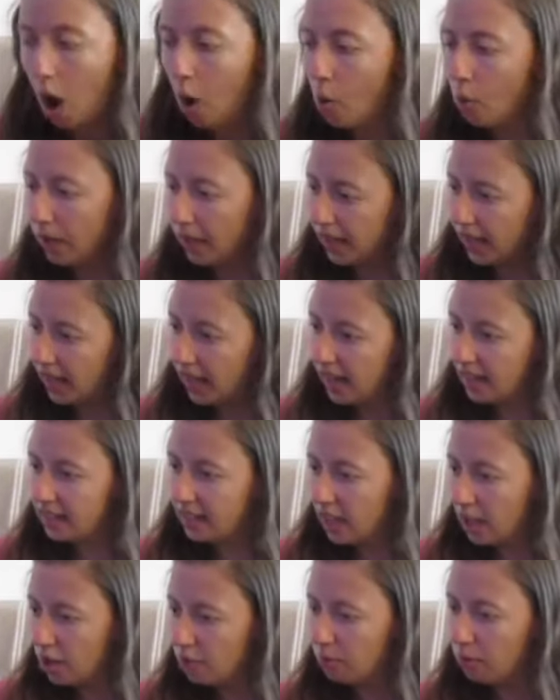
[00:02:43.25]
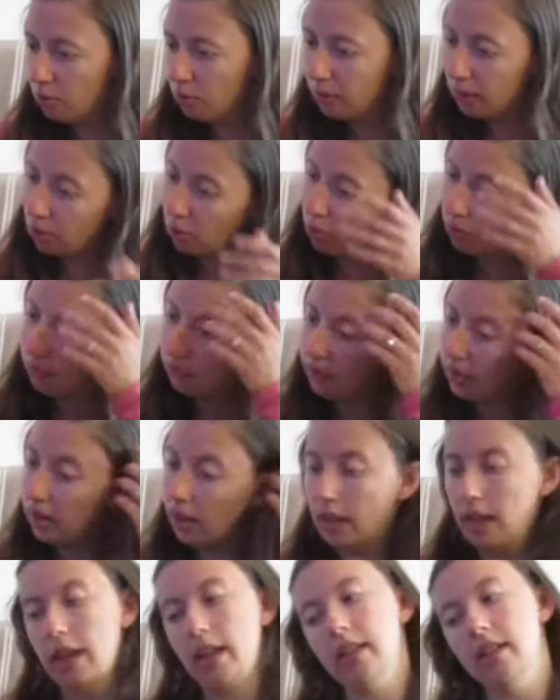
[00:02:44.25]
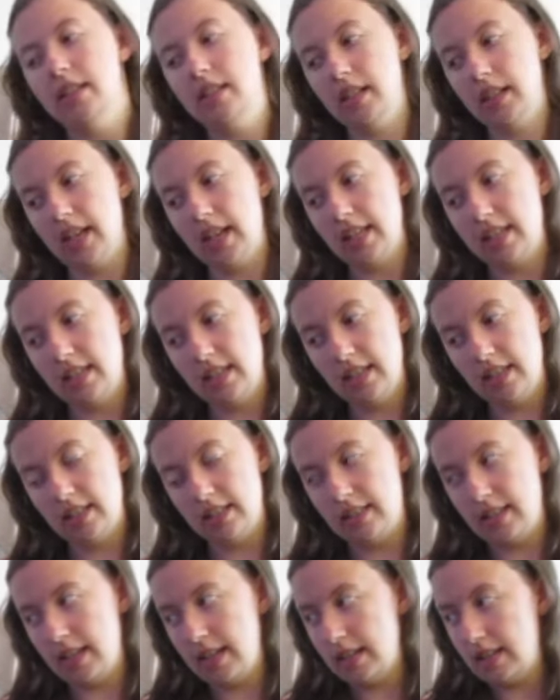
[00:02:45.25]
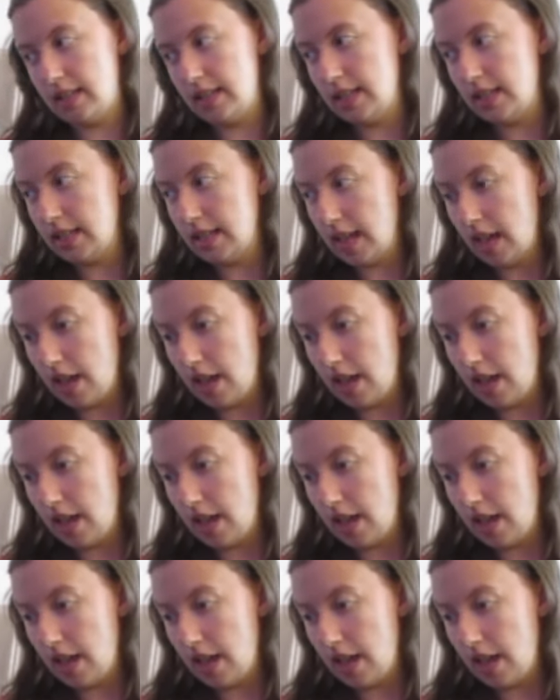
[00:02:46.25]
Okay, now while we go for it, are you getting excited now?